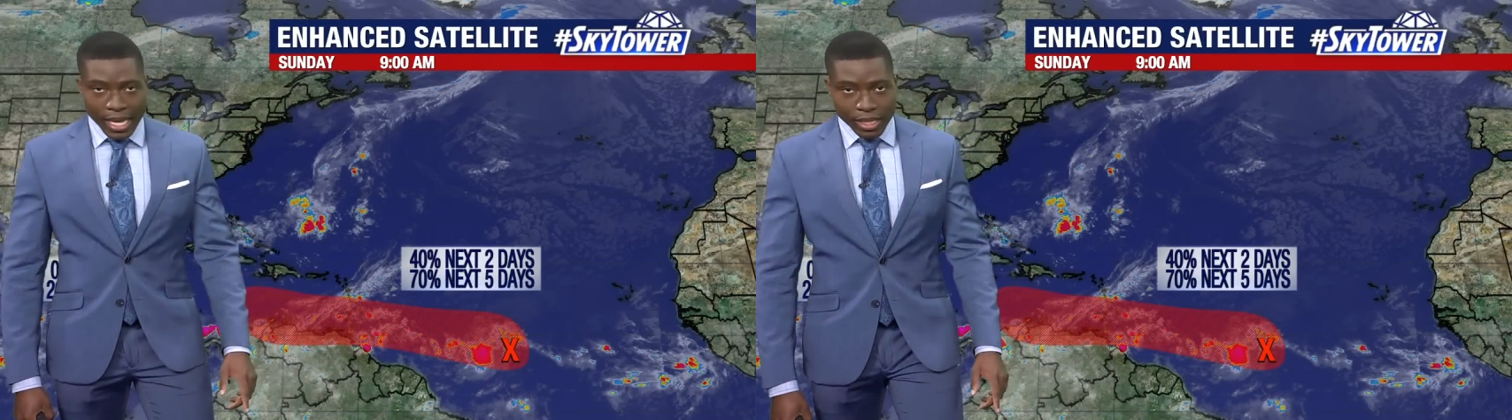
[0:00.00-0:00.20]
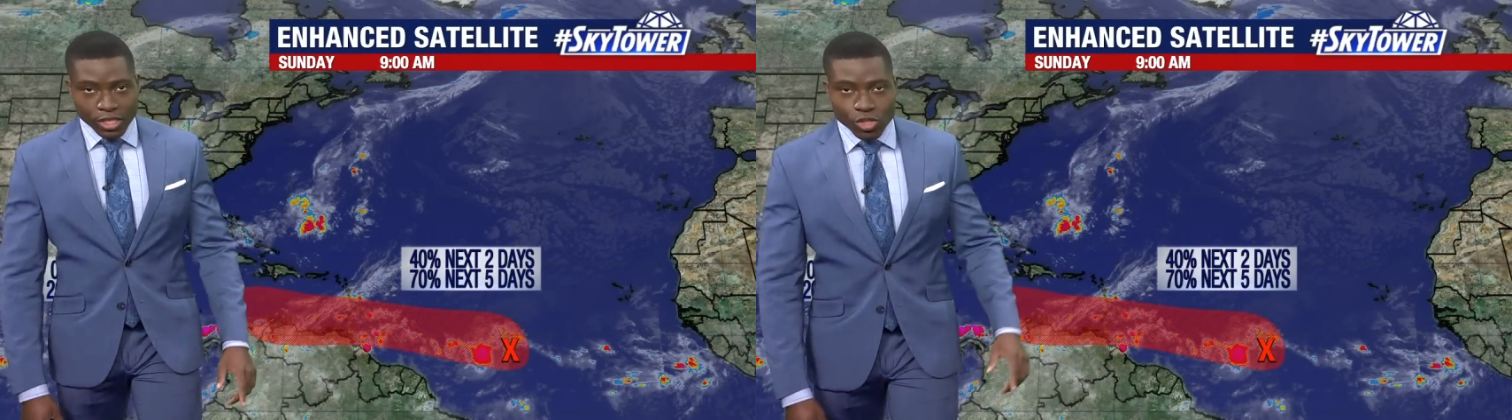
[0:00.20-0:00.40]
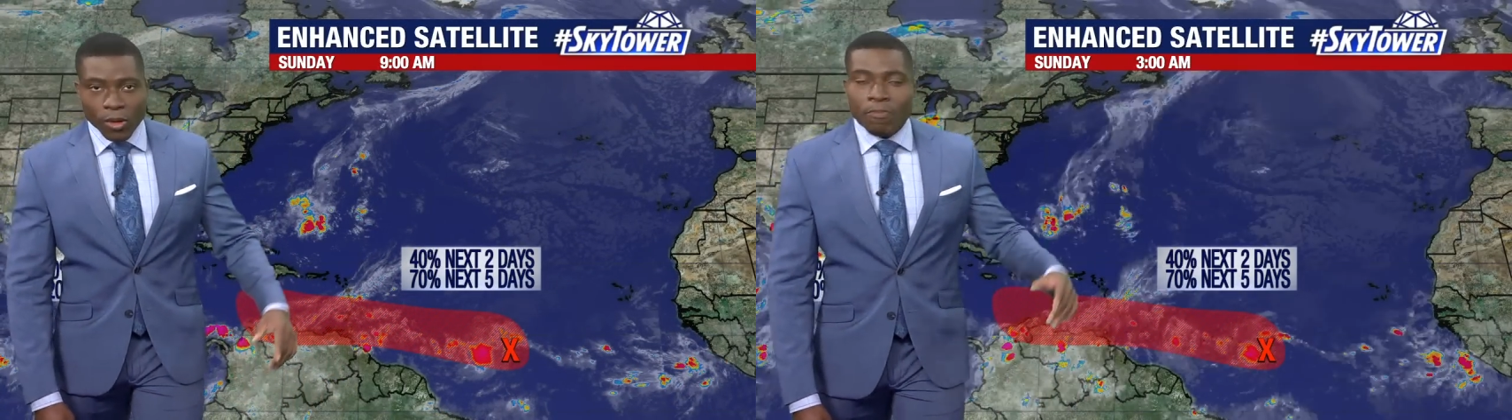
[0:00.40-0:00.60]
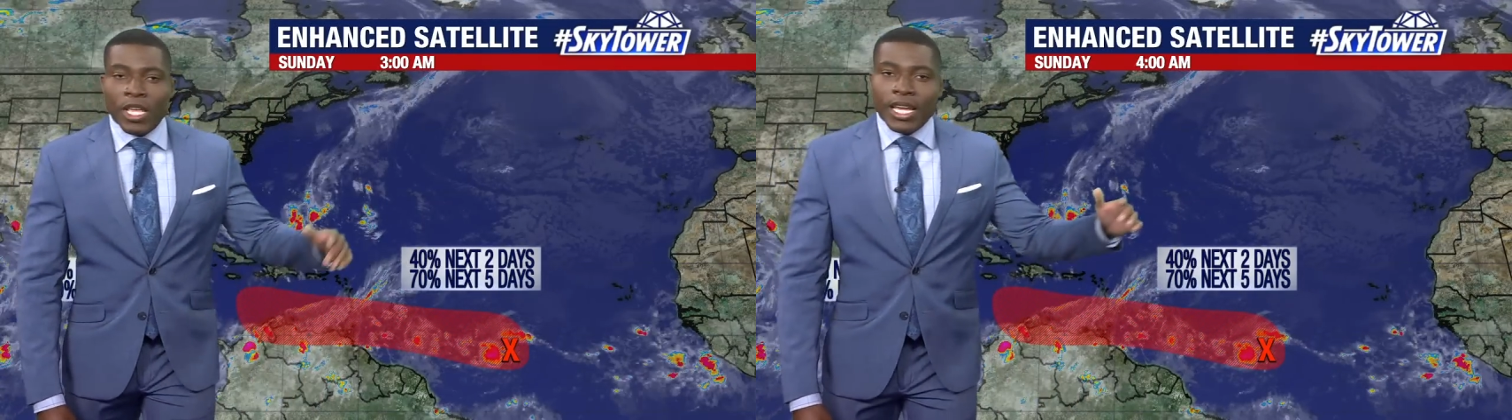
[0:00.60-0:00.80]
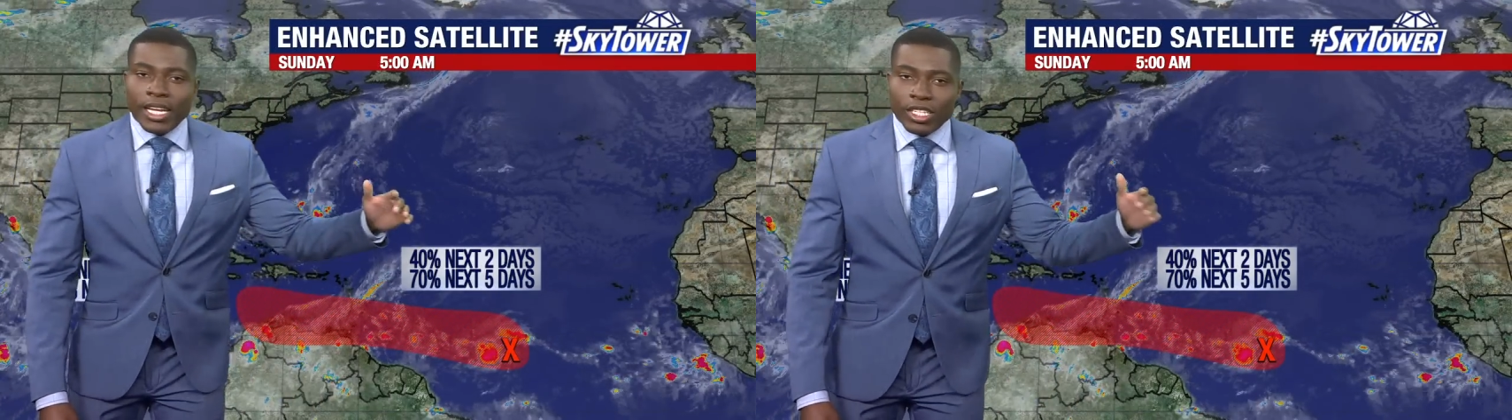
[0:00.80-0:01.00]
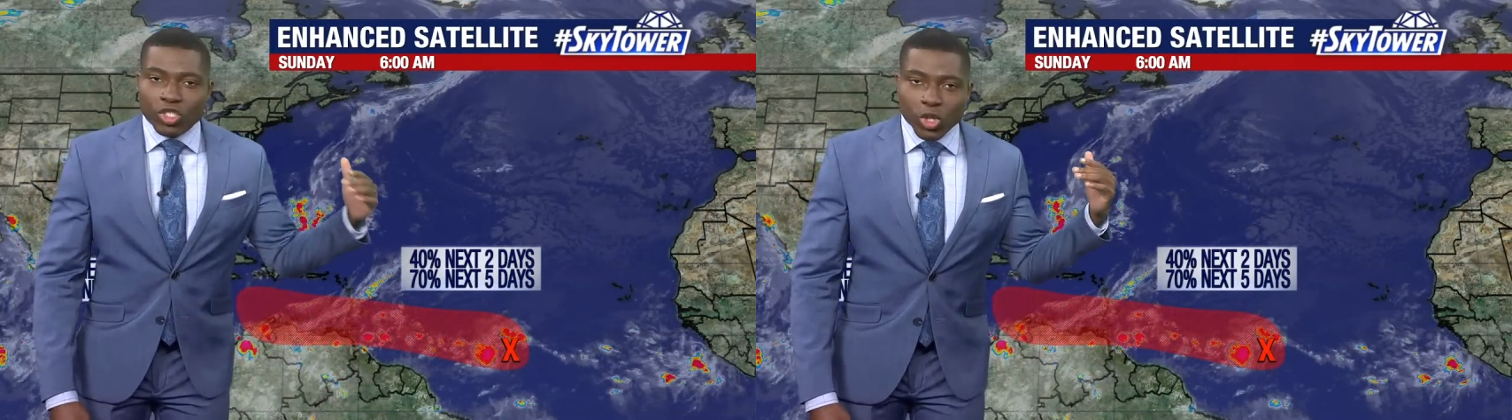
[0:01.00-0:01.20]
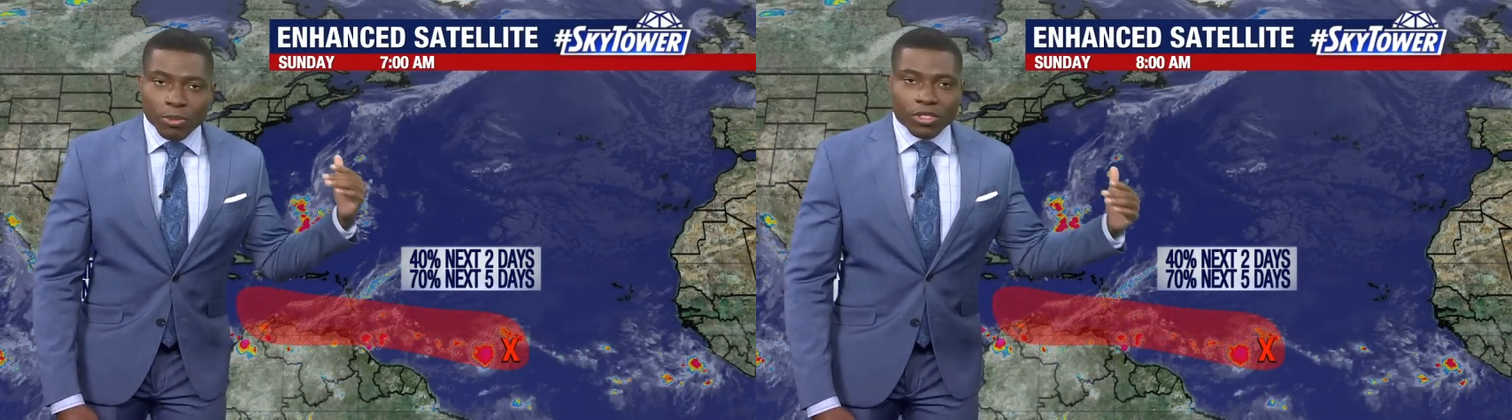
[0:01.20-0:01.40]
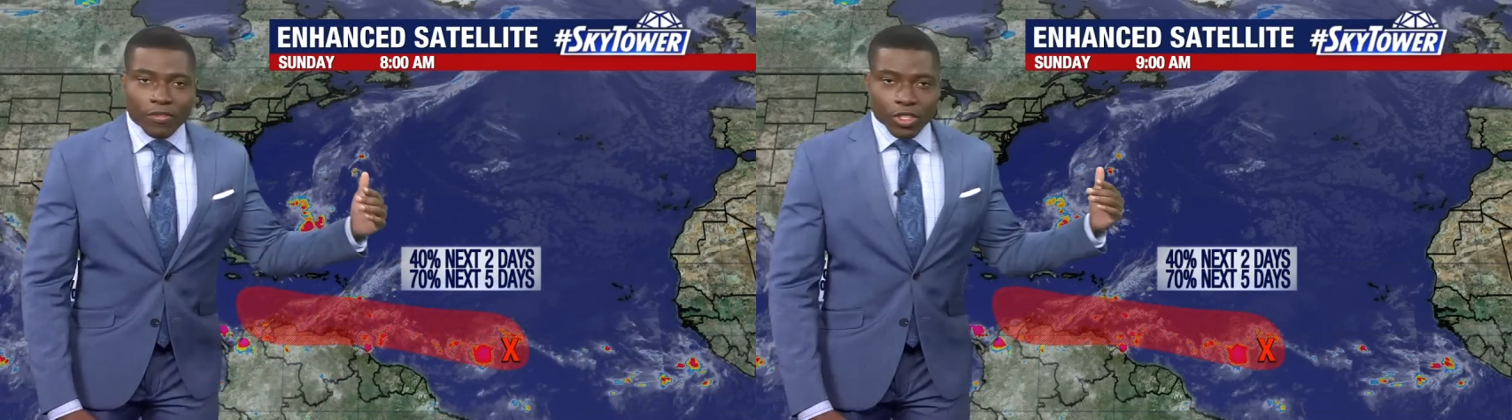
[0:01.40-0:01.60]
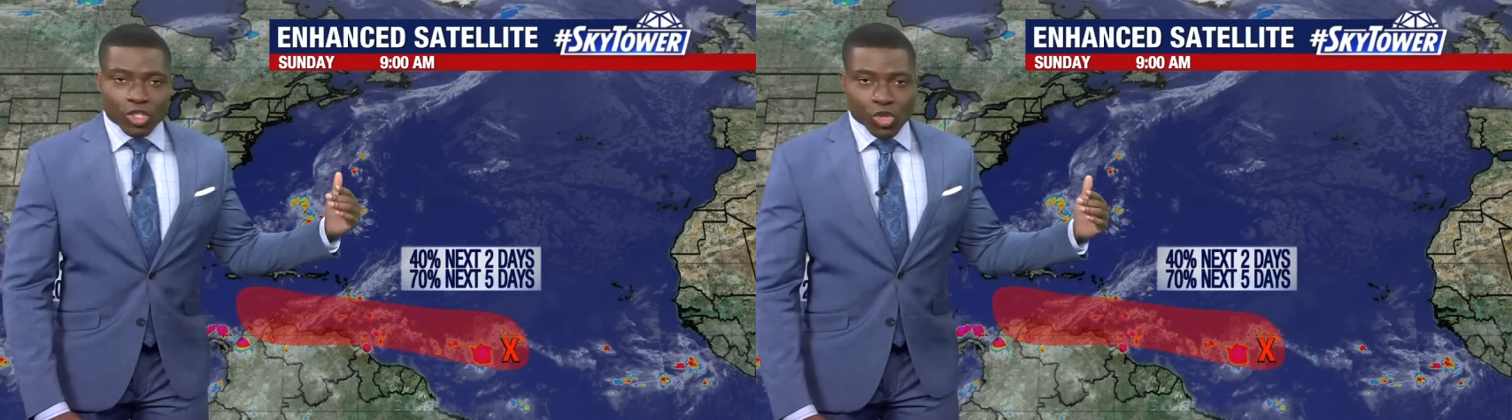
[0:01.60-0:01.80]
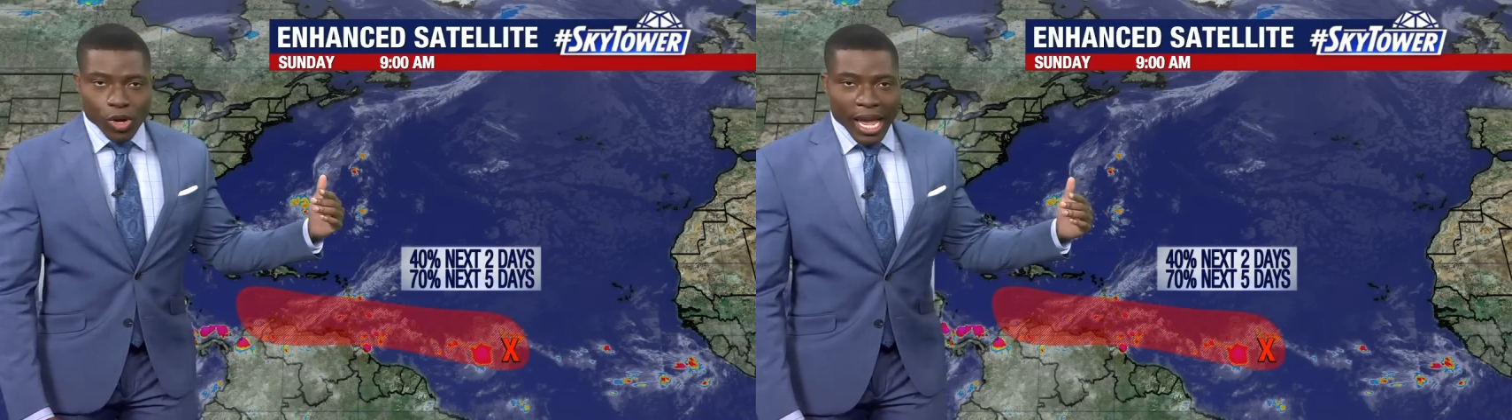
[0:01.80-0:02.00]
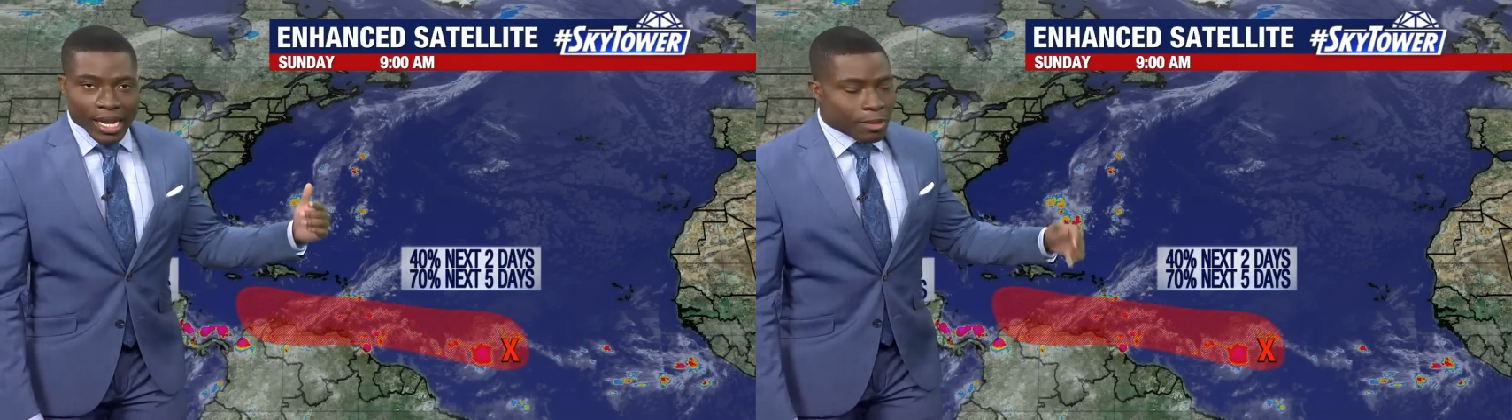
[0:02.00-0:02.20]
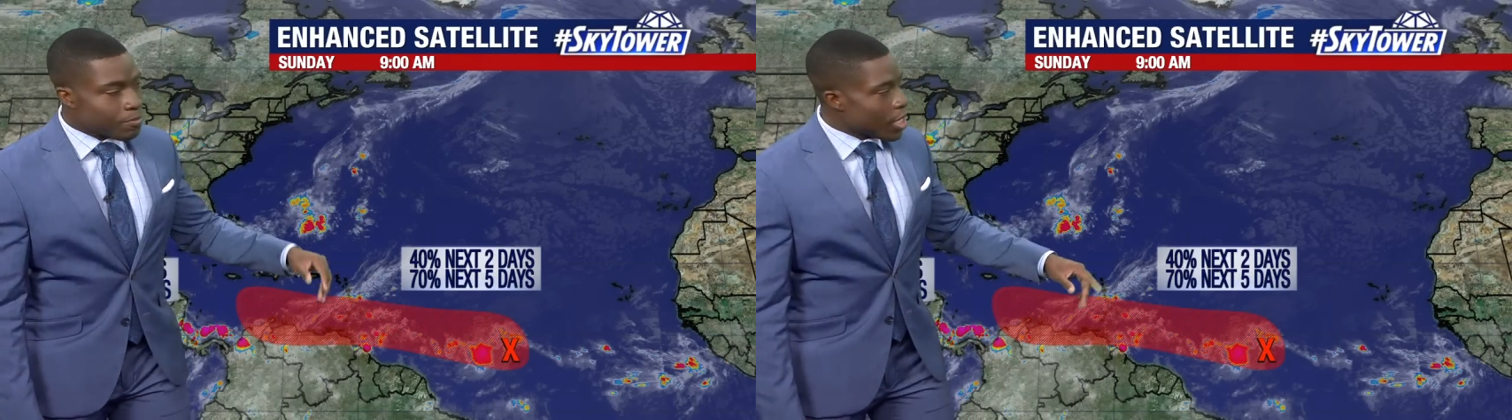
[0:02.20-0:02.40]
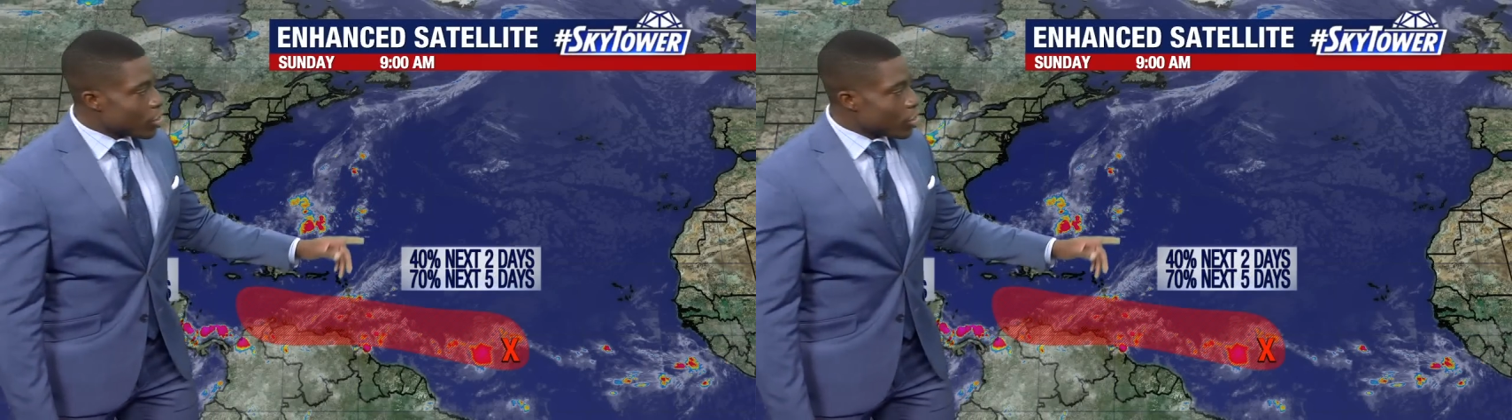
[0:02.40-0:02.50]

Islands. In terms of the track,